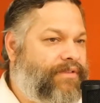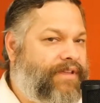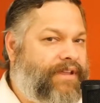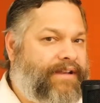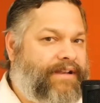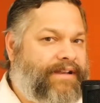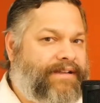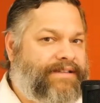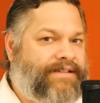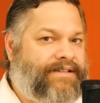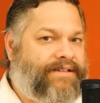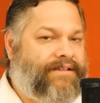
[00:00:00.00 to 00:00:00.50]
then
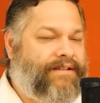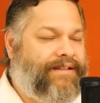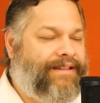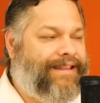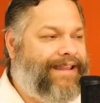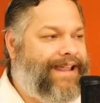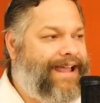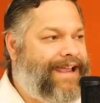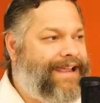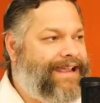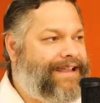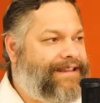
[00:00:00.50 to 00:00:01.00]
it's
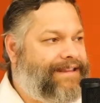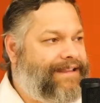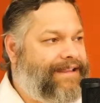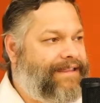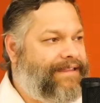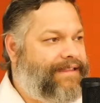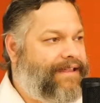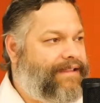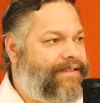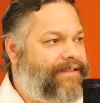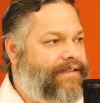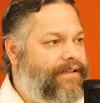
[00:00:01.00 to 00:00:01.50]
likely
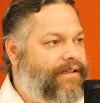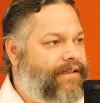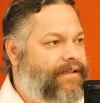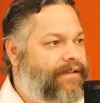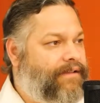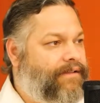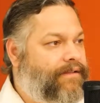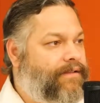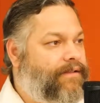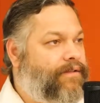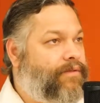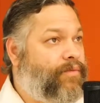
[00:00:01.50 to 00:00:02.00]
that
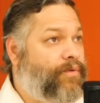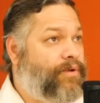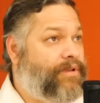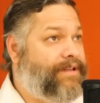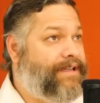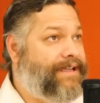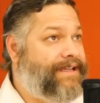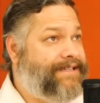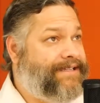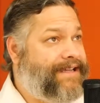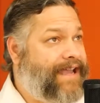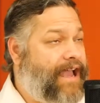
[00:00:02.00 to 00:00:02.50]
the
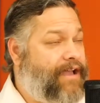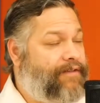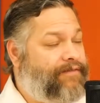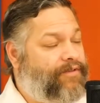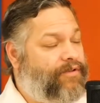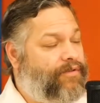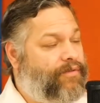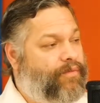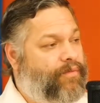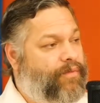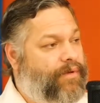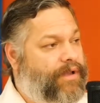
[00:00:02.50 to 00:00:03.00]
release
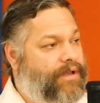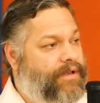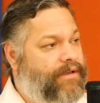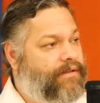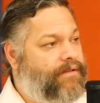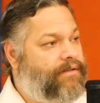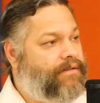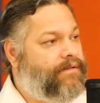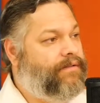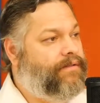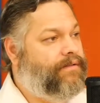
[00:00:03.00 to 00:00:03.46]
after the one